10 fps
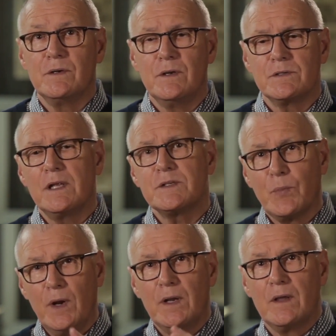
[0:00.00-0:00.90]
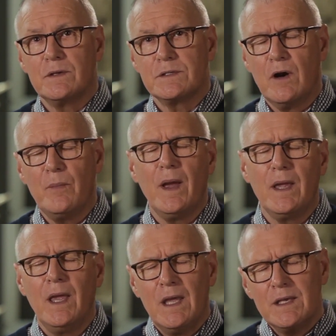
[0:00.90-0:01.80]
So let's pray together. Start by
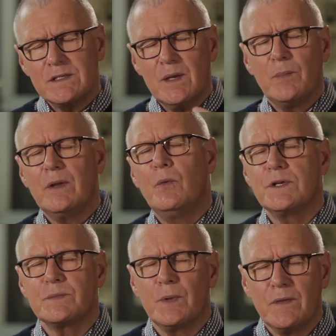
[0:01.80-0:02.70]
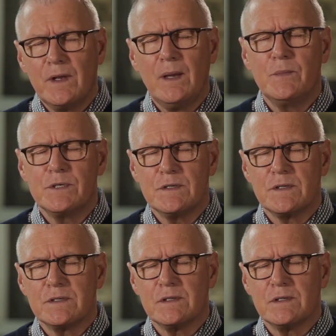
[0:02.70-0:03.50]
simply whispering the name Jesus.